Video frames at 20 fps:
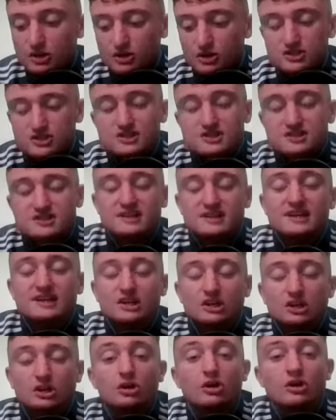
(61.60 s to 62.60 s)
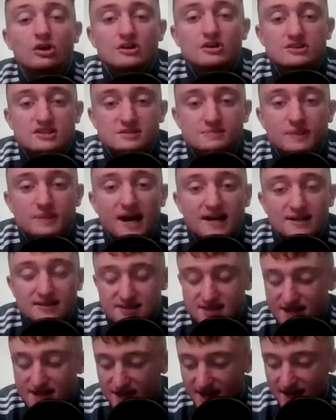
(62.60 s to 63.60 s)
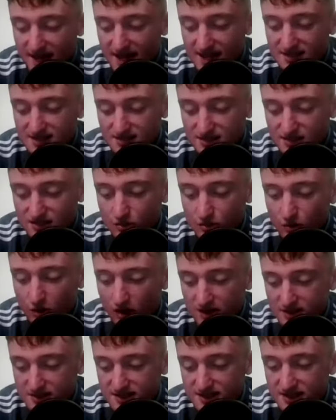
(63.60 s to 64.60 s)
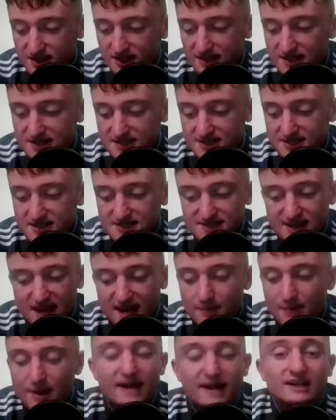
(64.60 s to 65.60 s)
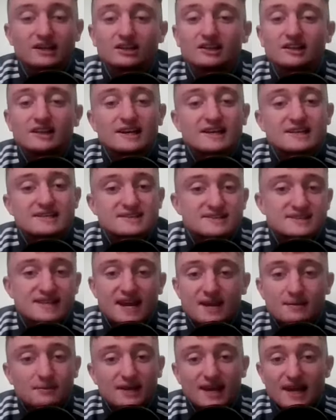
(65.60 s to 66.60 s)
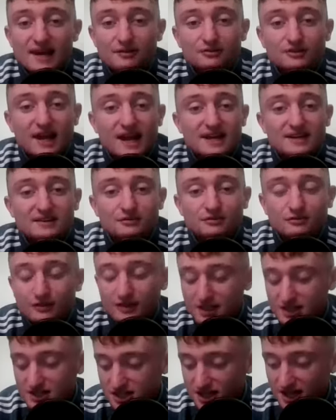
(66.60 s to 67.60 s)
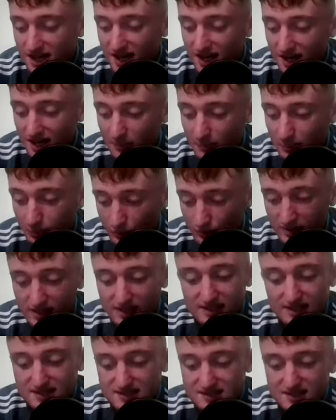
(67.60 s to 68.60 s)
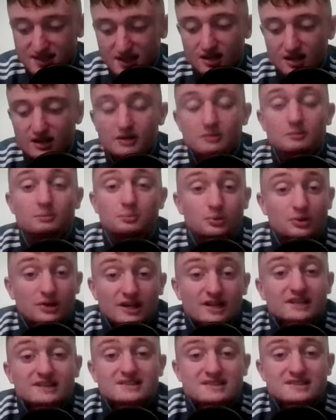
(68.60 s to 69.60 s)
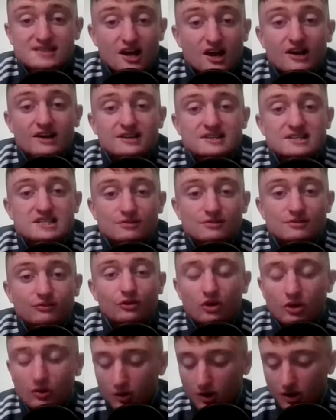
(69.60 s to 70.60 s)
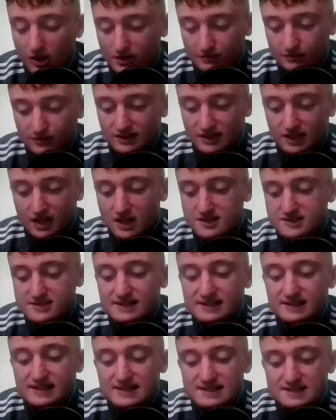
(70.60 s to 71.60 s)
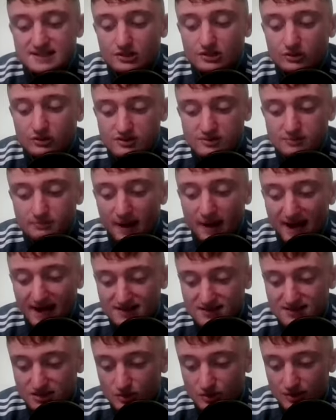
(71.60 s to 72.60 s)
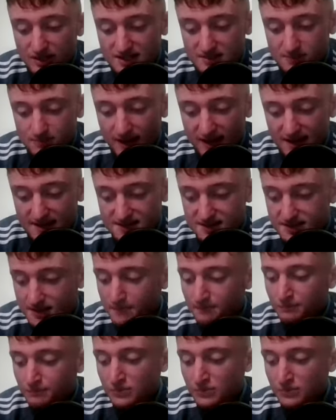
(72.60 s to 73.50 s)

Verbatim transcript: Hutchinson hit a gorgeous pass into Austin Gleeson. Same angle, same left-hand finish. Brilliant signs for Waterford that Austin Gleeson looks back to his best.